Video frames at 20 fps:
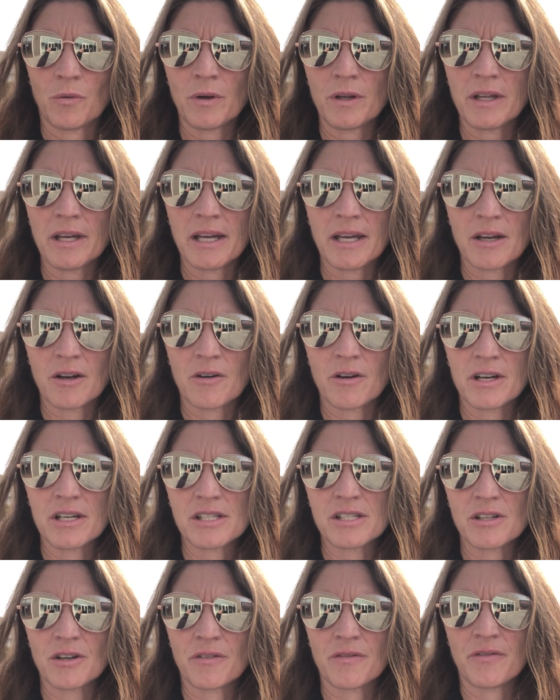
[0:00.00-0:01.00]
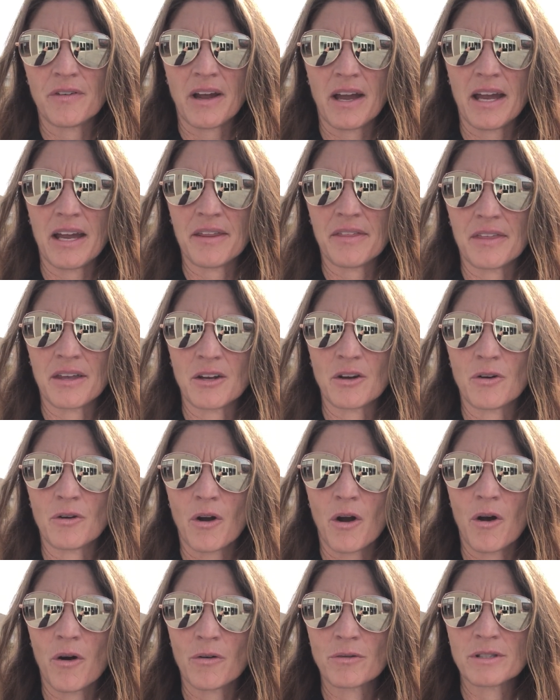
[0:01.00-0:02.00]
really increase your faith and
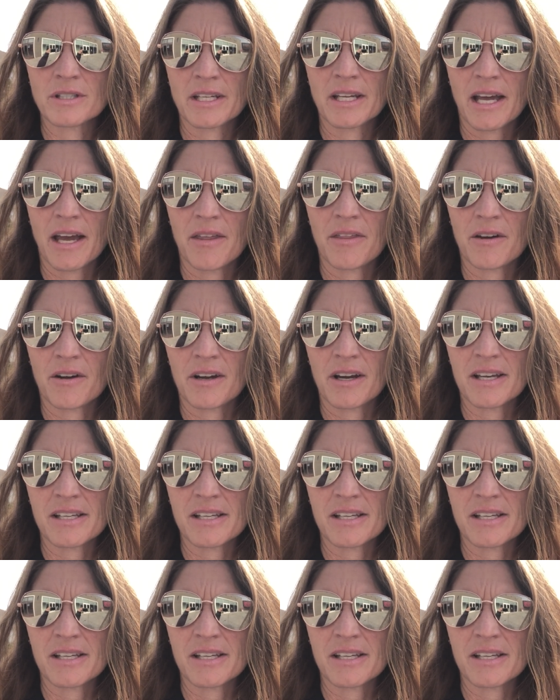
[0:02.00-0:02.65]
grow together